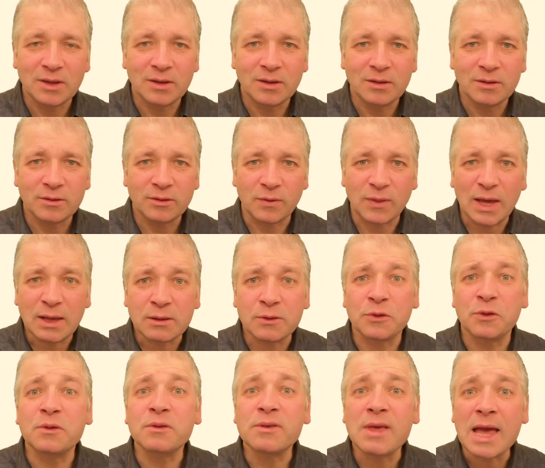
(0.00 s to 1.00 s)
So that's
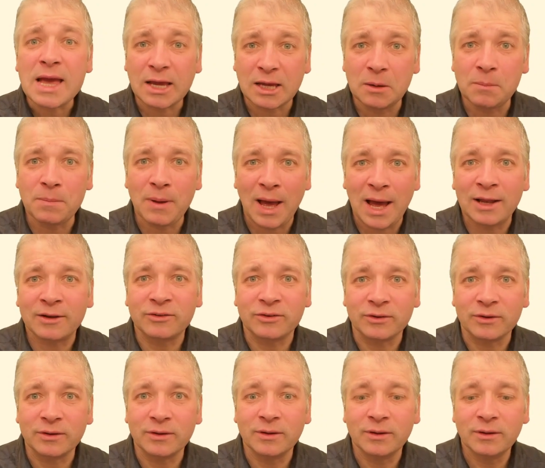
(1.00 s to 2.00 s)
the second
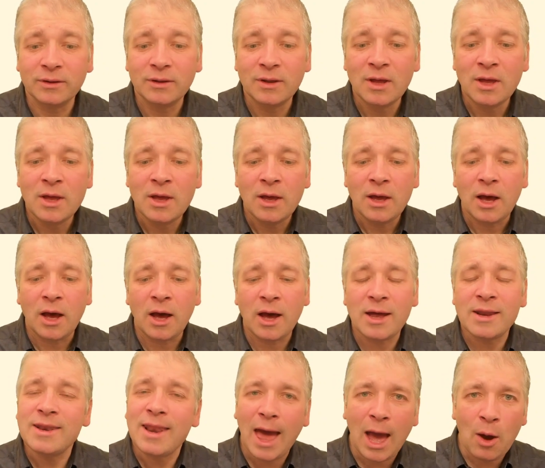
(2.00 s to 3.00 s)
pattern.
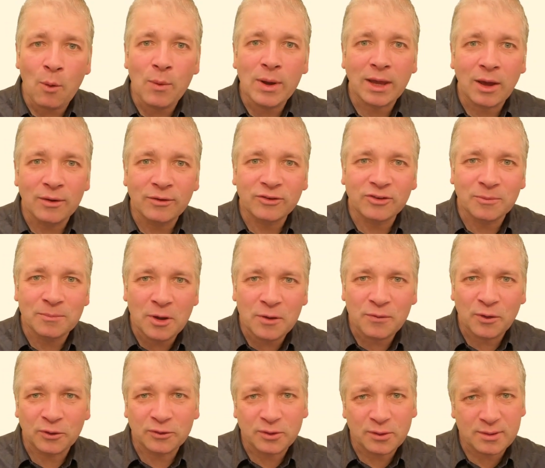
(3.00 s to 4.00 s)
And now we're going to move
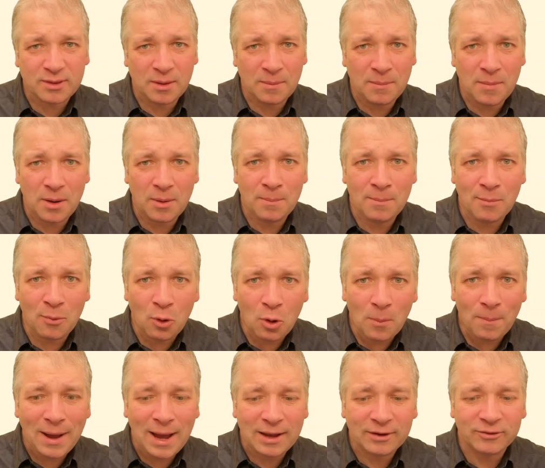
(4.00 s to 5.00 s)
on to some more
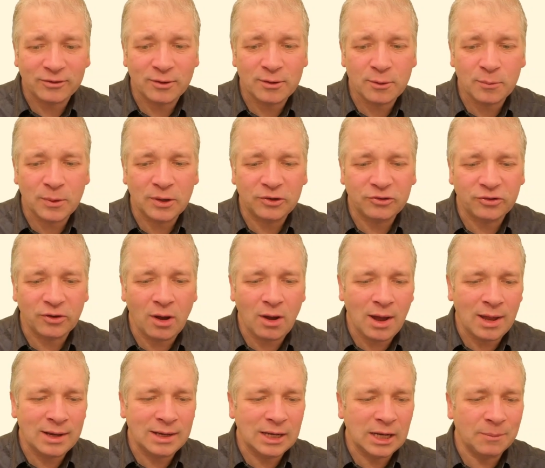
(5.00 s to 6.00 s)
patterns which are
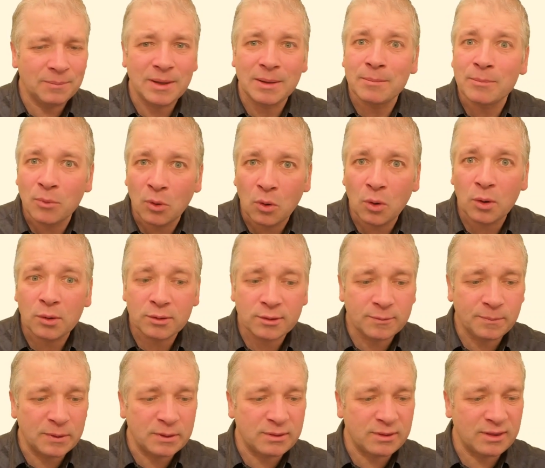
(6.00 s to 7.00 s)
a little bit more
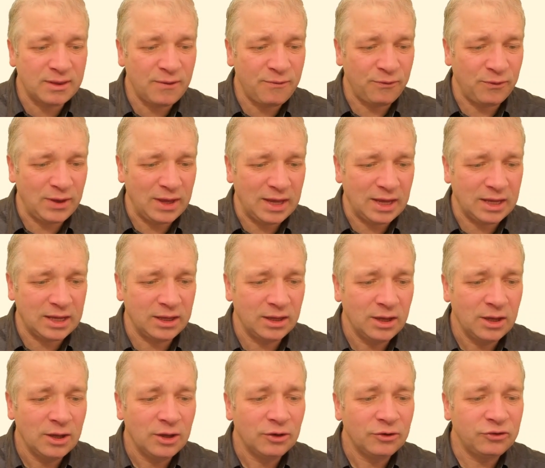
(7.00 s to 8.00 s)
specific
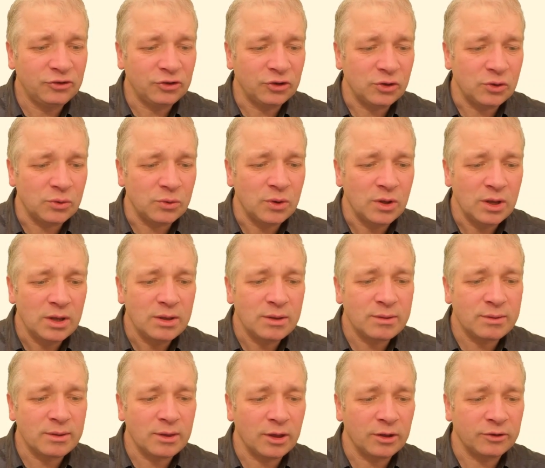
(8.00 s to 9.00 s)
to
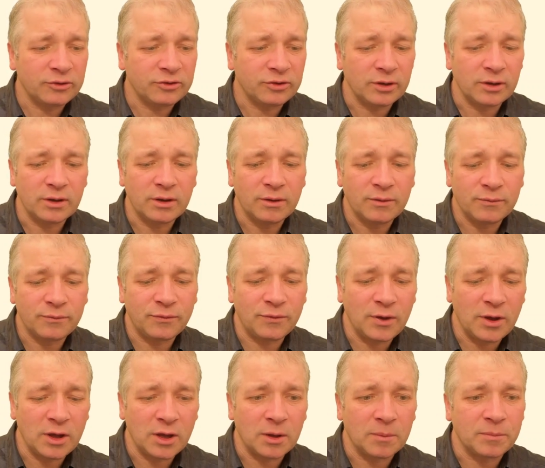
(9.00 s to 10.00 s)
certain
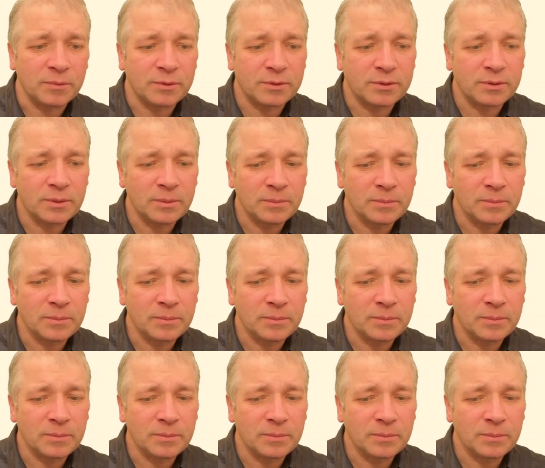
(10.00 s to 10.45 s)
verbs.